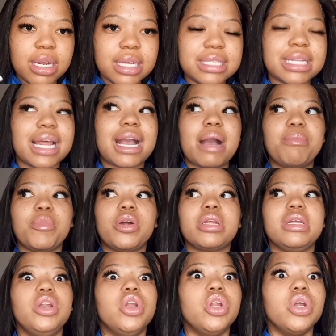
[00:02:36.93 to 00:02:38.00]
it. Like, I'm not
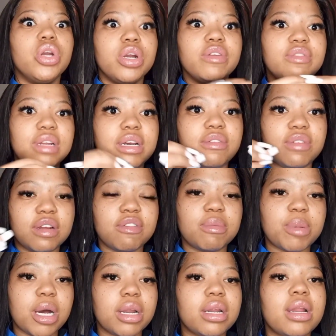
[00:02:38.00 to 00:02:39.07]
in love
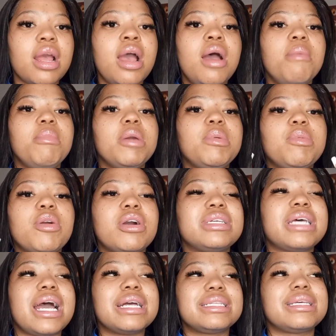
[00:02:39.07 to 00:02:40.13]
about it. Maybe because
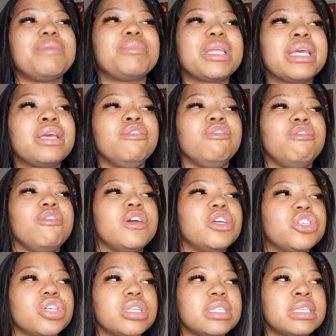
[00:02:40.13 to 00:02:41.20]
I had something
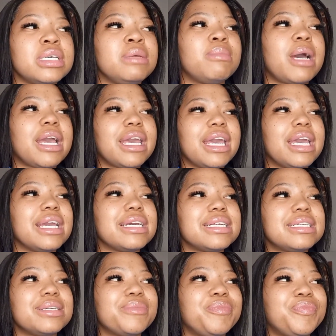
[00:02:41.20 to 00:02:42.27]
envisioned in my
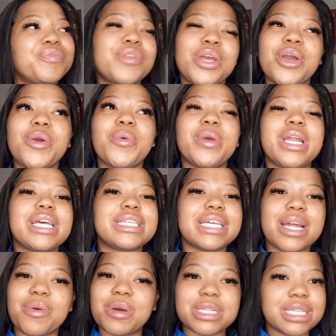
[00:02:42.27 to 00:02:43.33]
head when I said
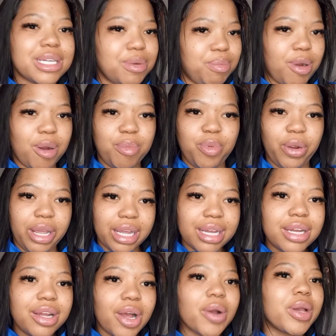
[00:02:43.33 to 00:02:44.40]
I wanted a bob wig.
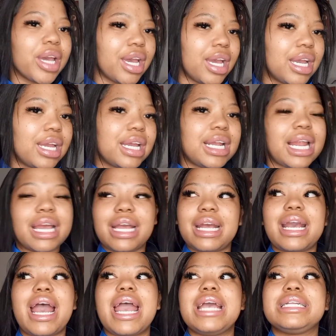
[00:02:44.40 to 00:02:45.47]
Okay, like
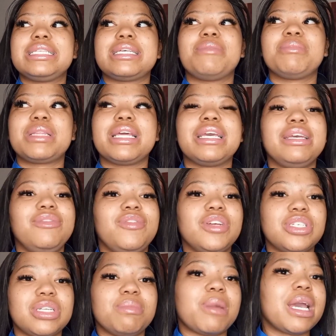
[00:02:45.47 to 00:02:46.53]
I had something
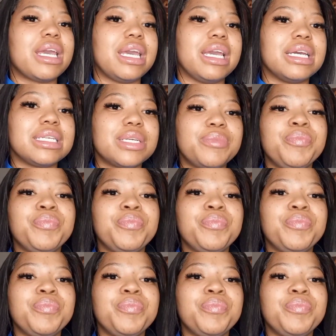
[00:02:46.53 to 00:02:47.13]
envisioned in my head,